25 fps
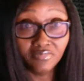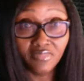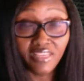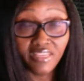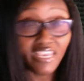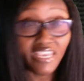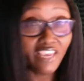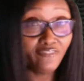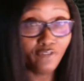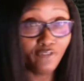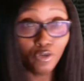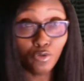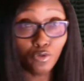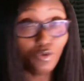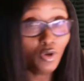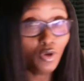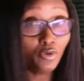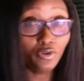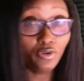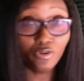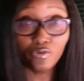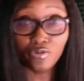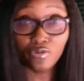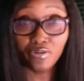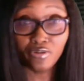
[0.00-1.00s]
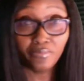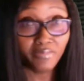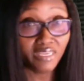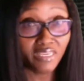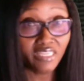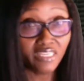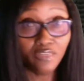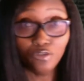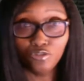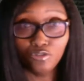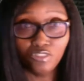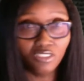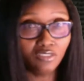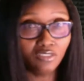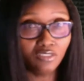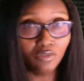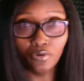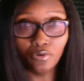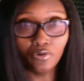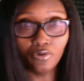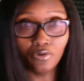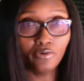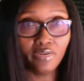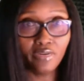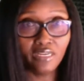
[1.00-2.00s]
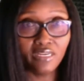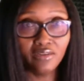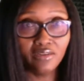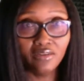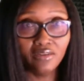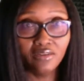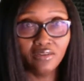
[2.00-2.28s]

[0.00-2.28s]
If you don't agree with me, you just don't agree.